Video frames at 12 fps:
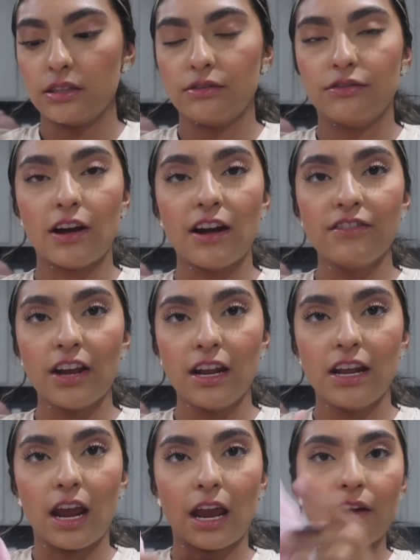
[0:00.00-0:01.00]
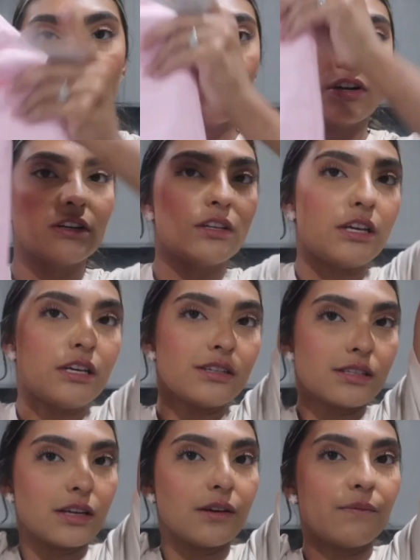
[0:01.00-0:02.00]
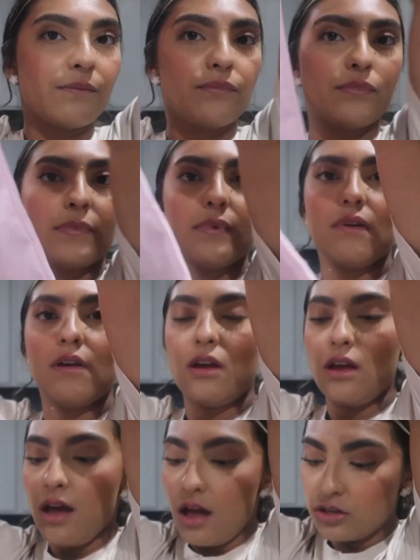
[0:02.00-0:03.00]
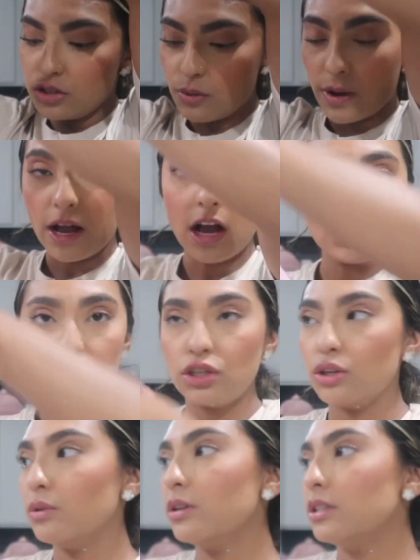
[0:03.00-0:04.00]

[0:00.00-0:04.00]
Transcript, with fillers: 5.98 for these so i got two